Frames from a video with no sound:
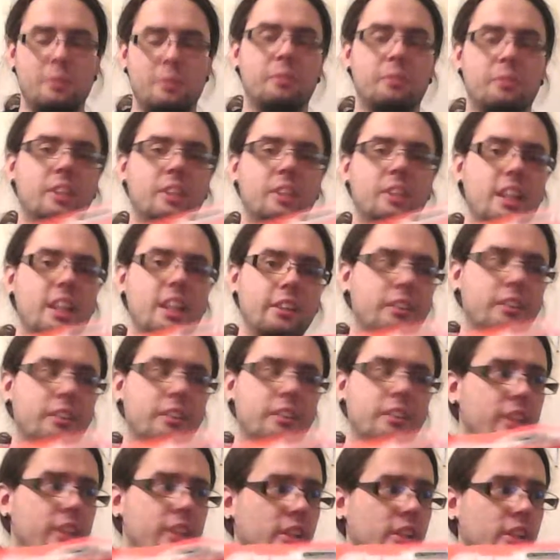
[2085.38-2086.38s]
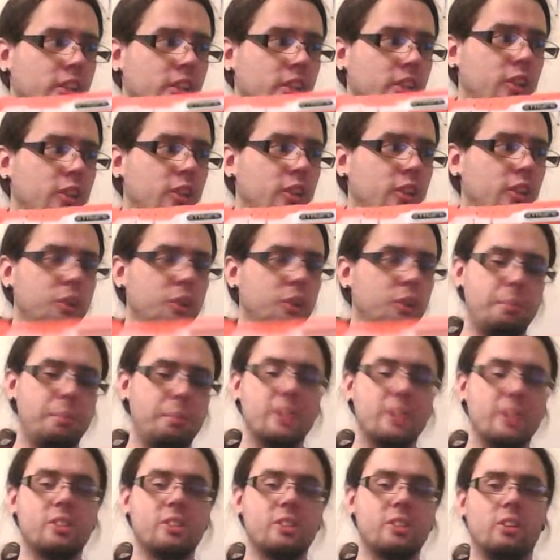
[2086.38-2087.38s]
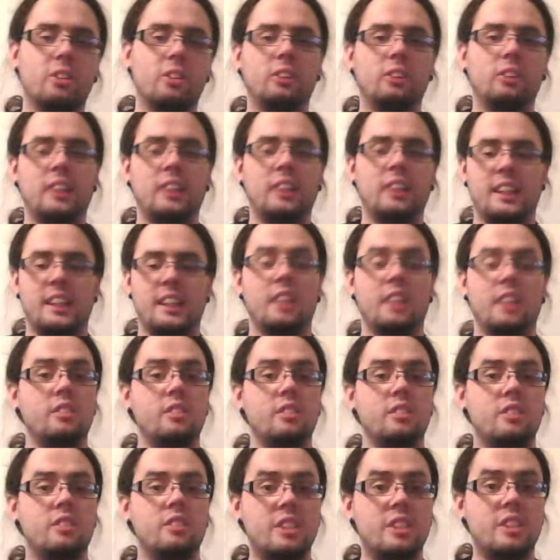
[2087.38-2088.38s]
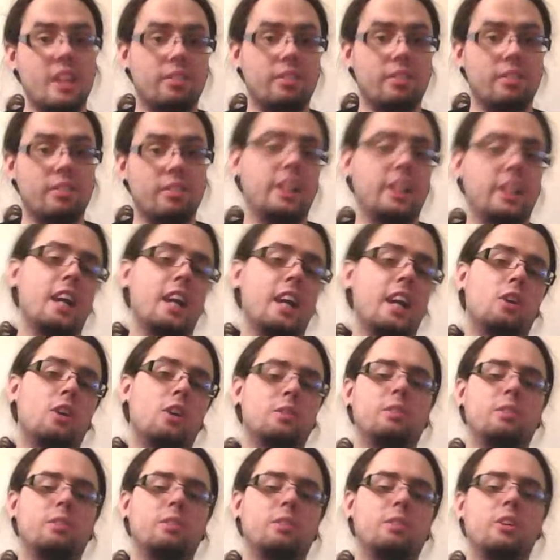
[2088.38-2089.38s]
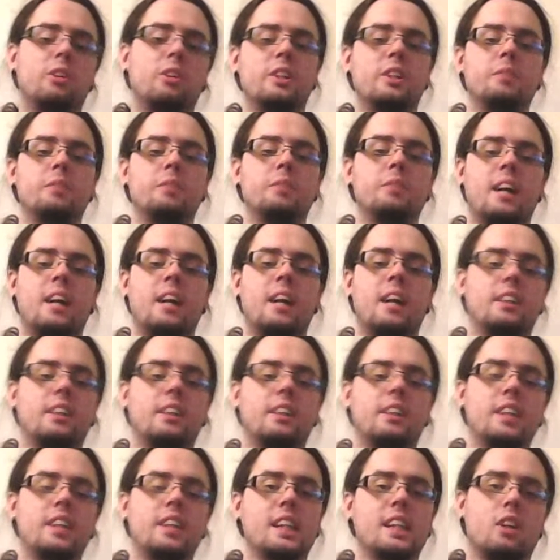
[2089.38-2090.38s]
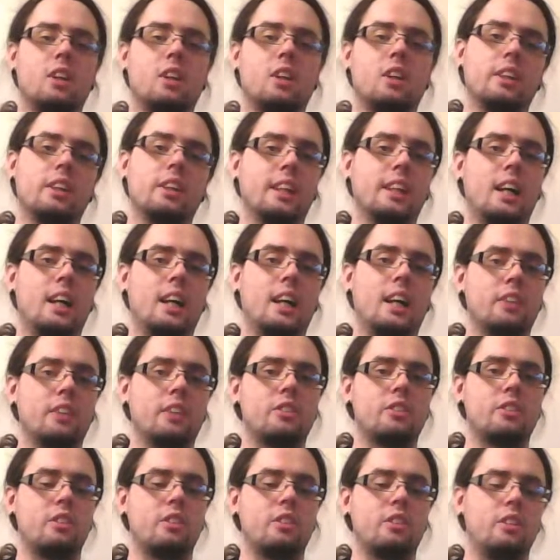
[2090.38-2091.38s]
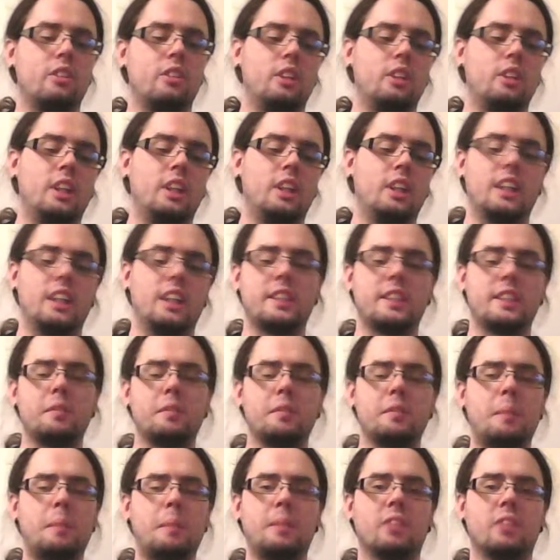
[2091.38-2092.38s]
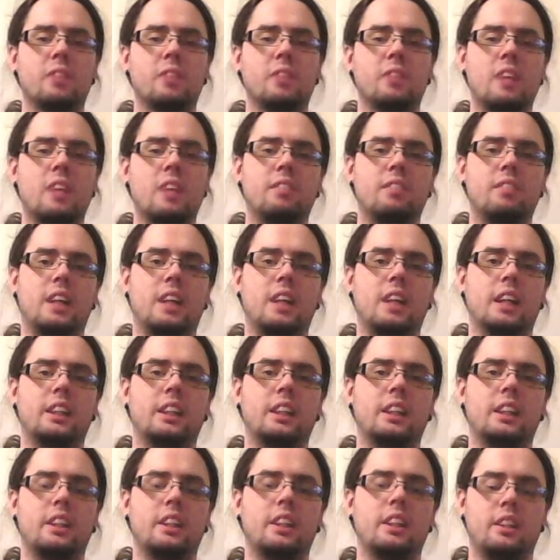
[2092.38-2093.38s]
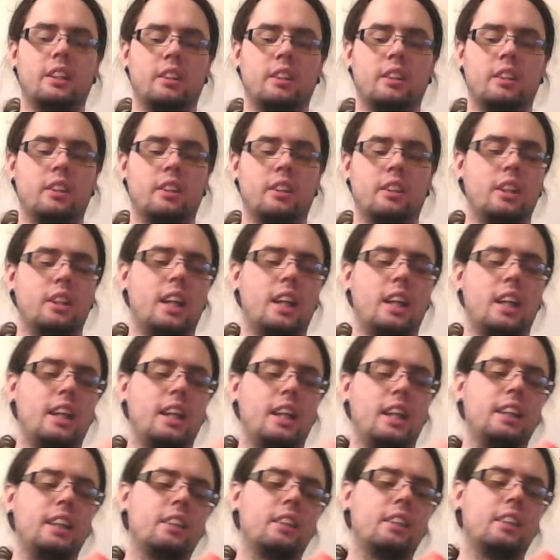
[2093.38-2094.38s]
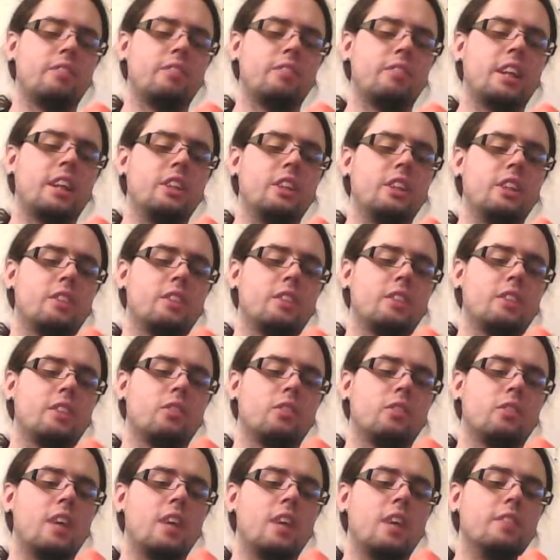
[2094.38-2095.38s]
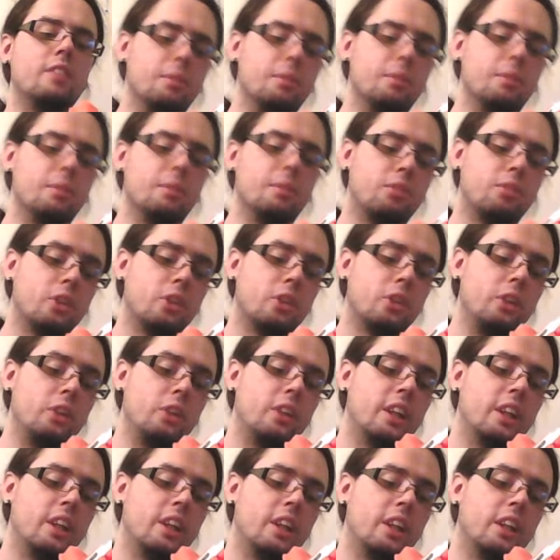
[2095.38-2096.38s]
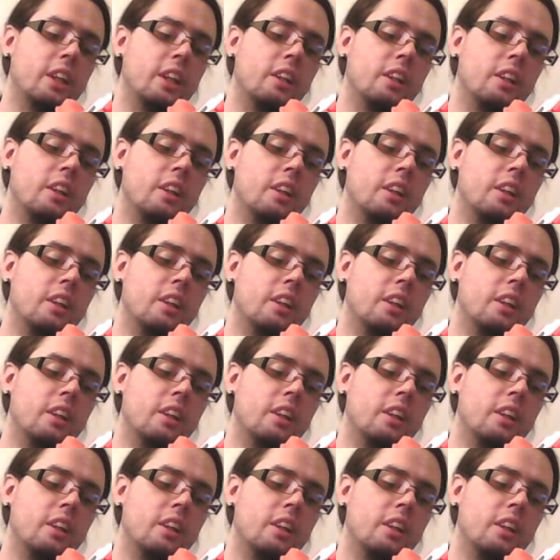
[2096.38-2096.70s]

Neat little pistol. Definitely gotta overvolt it and mod it, take out all the locks. Except for maybe the rev lock. I like the fact that you have to rev it before you can